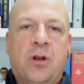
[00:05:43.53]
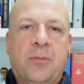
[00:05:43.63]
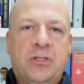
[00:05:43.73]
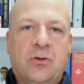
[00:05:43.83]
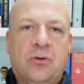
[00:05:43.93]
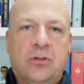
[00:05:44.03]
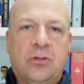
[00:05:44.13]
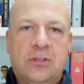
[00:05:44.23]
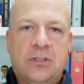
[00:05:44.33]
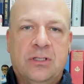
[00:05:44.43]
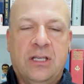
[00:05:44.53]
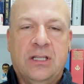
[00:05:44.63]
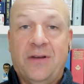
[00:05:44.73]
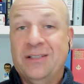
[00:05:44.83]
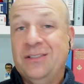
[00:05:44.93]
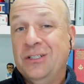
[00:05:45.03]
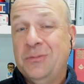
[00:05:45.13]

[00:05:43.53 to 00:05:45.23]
want to be told to take the vaccine,